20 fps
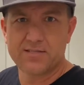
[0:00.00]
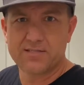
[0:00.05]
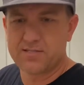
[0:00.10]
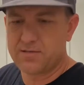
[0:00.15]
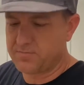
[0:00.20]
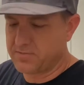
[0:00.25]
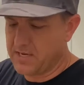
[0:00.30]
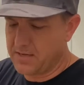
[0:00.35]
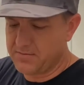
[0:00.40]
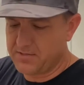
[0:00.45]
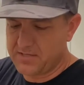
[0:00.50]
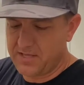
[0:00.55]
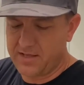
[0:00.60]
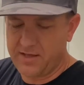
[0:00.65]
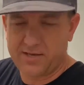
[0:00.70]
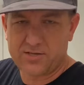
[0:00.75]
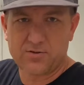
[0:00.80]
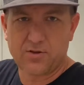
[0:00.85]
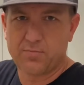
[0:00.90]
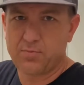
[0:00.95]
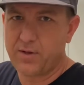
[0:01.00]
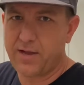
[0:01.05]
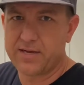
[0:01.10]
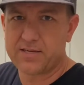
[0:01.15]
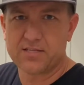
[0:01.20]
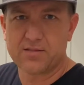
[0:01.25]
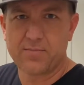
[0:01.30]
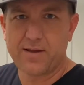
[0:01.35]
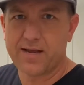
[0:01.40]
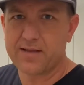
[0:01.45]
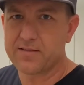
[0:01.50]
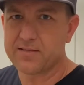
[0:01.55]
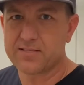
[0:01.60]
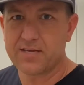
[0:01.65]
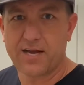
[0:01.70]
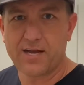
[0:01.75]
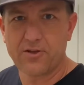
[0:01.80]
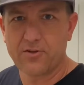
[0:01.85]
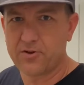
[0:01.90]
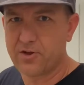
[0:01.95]
Sometimes they like to apply it to the back of the
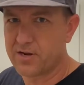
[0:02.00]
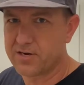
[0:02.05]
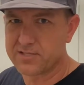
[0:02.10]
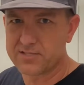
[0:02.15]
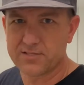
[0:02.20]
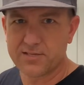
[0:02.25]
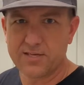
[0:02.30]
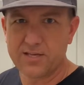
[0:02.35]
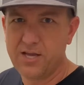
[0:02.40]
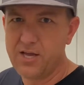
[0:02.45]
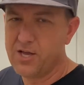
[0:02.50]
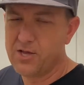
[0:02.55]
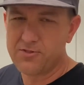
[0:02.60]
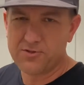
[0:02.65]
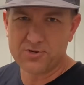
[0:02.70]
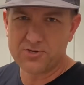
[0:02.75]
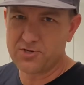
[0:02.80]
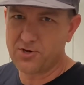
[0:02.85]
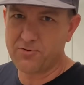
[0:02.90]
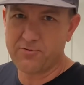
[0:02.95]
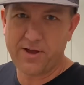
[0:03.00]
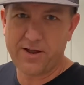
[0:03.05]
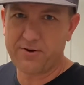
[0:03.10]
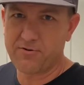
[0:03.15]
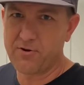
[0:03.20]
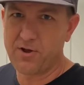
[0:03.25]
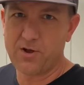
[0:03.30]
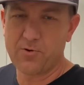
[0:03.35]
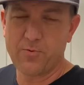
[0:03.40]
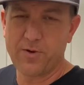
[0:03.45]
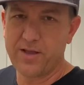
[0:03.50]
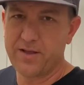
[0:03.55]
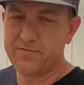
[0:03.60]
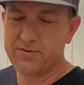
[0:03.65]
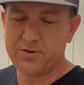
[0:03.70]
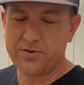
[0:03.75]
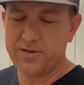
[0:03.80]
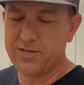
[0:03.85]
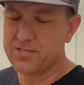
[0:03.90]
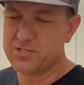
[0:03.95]
tile, and honestly, there's no right or wrong way of
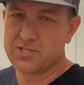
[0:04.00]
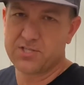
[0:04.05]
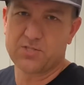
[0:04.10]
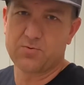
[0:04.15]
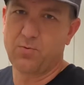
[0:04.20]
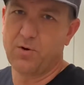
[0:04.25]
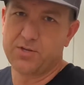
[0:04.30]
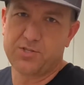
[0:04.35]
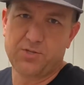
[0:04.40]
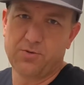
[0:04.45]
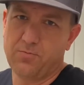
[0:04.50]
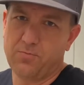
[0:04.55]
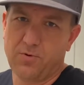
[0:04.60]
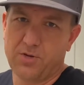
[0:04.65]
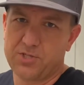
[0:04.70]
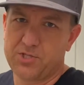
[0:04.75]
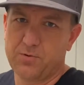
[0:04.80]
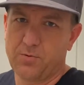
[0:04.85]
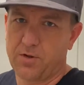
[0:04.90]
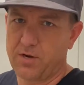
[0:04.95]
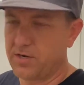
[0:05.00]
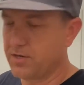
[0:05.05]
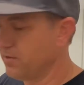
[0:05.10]
doing it. It's just what you want to